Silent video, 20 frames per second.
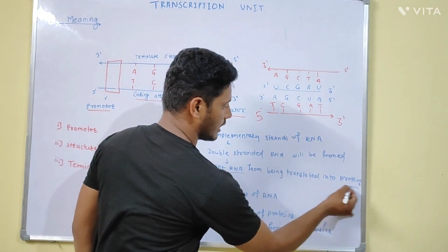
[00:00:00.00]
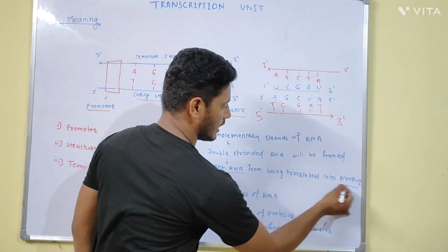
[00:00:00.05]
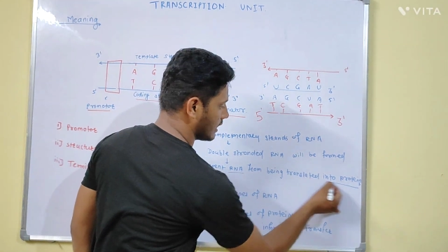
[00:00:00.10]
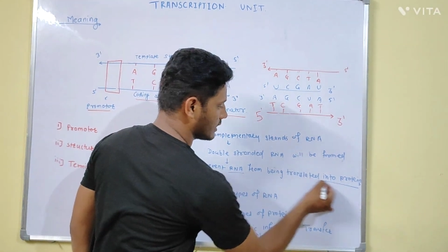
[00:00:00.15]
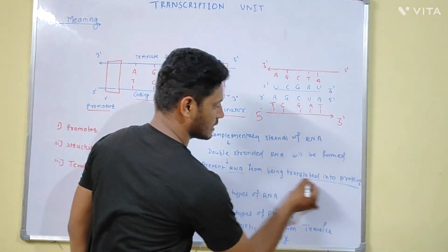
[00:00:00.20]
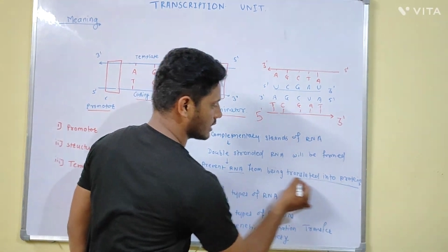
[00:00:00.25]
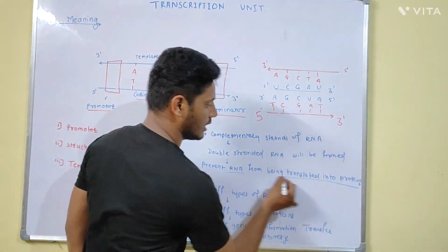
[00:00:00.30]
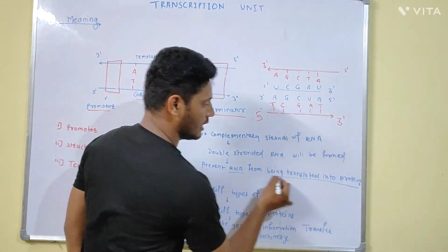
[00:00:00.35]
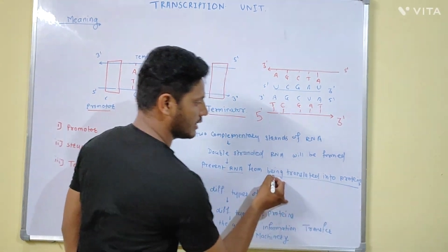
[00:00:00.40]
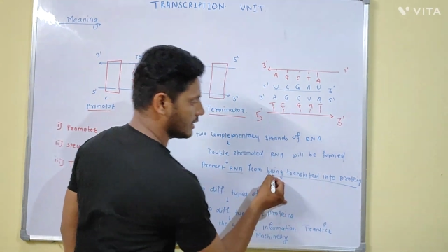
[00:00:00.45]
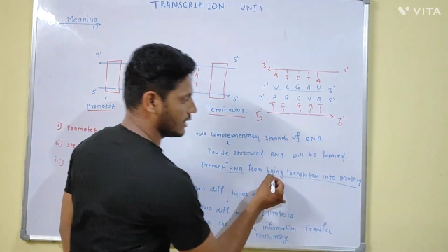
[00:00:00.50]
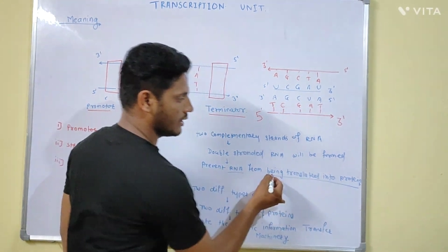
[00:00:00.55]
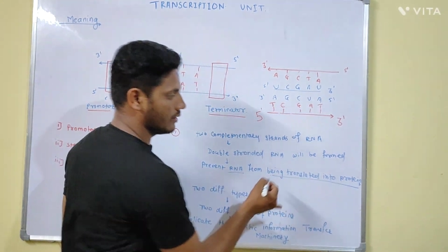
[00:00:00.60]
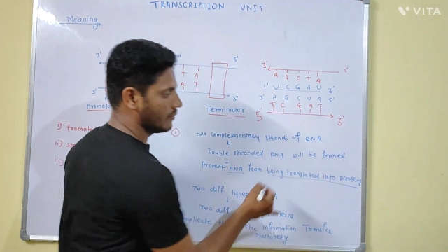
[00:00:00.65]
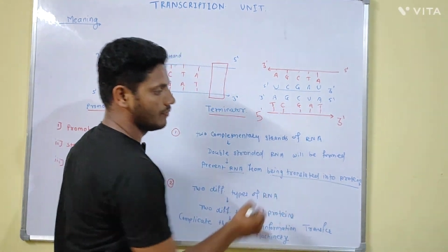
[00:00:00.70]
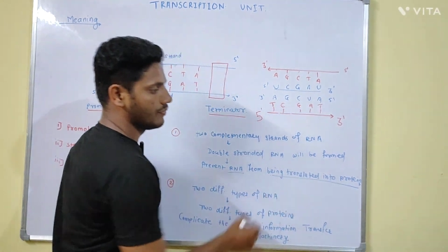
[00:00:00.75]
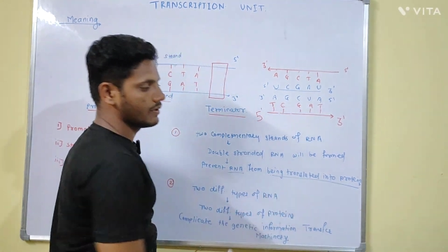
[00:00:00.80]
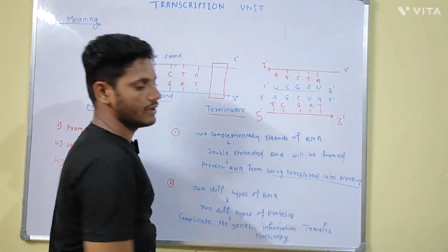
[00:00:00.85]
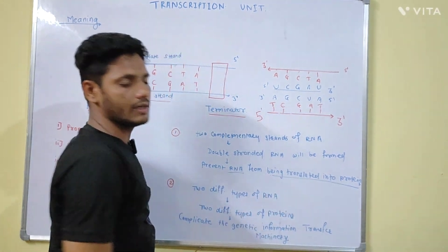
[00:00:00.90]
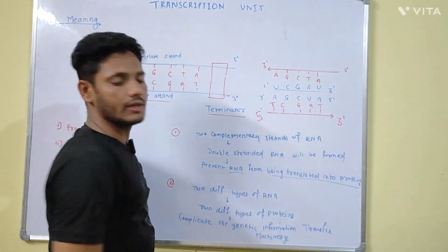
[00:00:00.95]

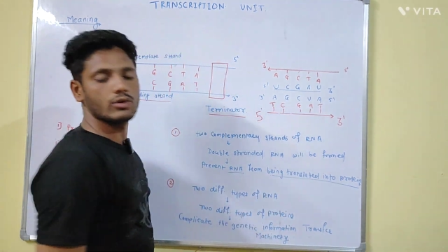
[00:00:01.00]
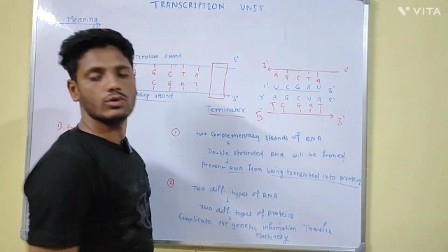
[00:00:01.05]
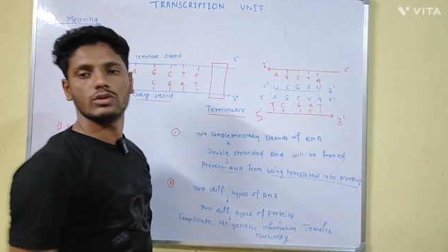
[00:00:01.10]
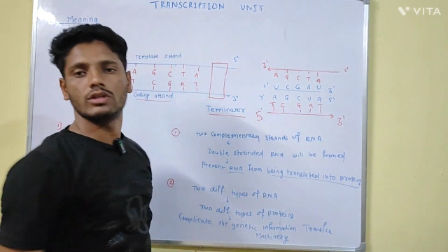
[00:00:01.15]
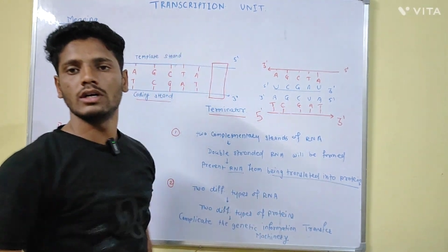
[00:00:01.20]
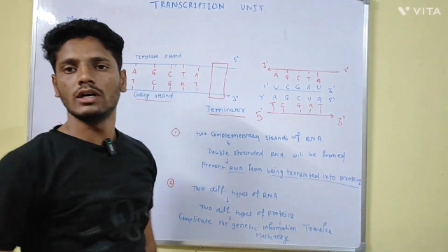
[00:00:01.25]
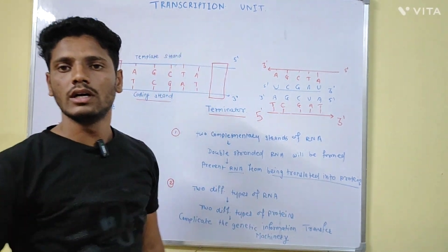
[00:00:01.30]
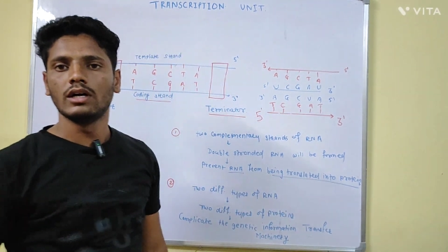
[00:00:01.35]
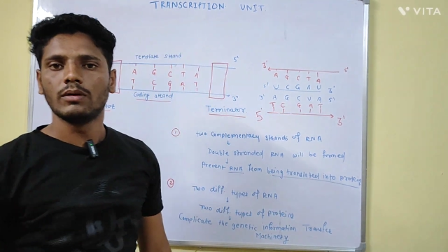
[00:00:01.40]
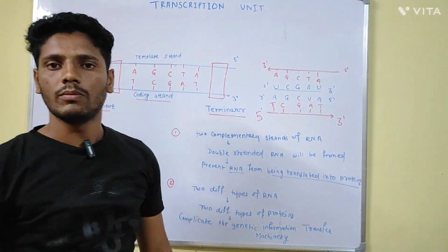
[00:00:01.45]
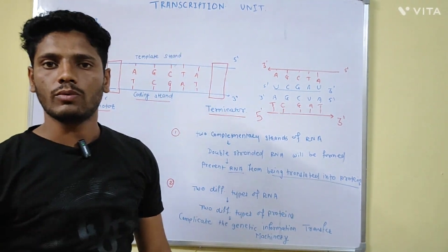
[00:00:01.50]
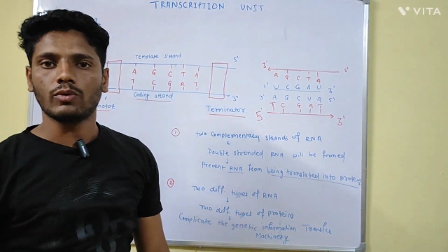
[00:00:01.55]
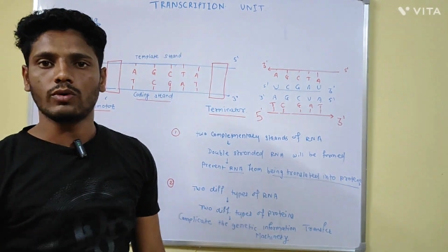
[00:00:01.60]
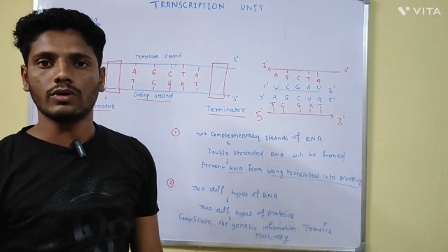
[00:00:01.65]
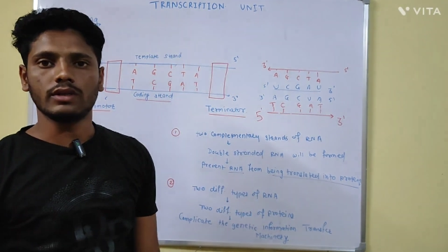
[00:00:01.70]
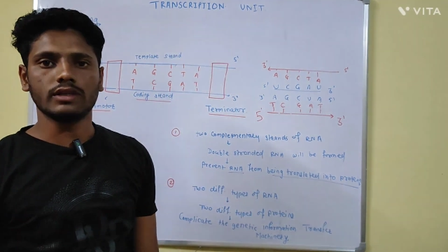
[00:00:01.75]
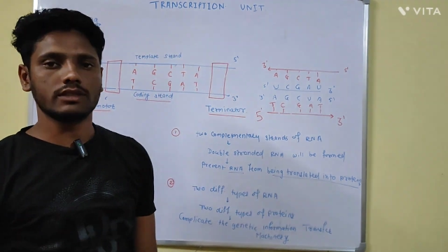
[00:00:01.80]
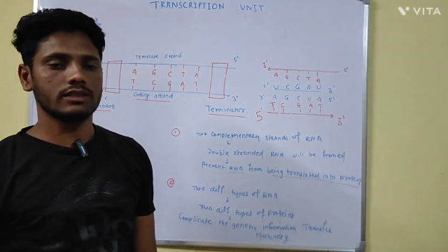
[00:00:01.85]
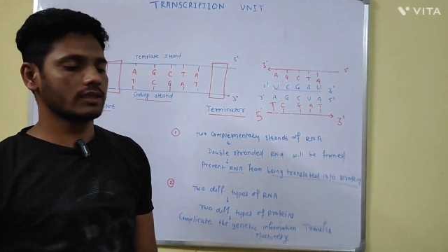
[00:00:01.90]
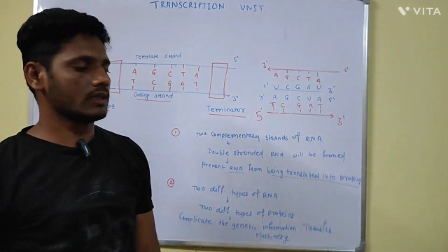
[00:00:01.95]
translated into the
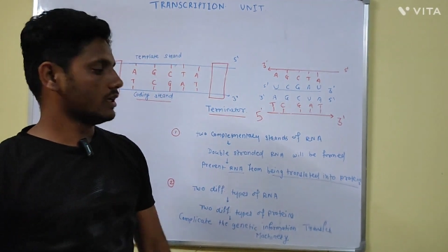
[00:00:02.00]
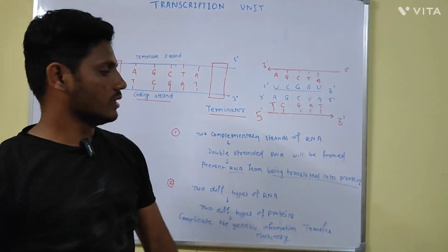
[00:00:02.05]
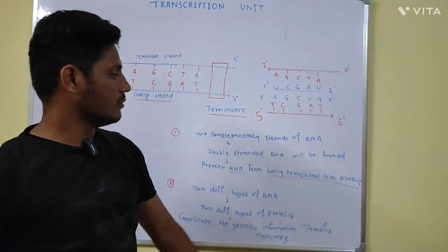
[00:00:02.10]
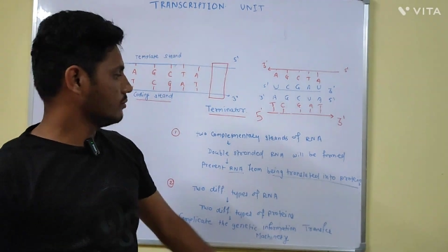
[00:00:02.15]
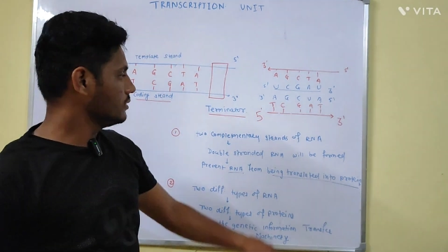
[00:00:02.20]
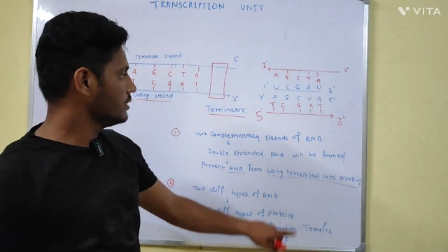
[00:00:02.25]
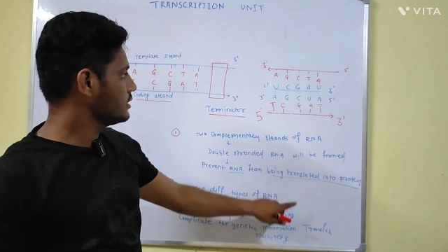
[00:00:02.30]
proteins.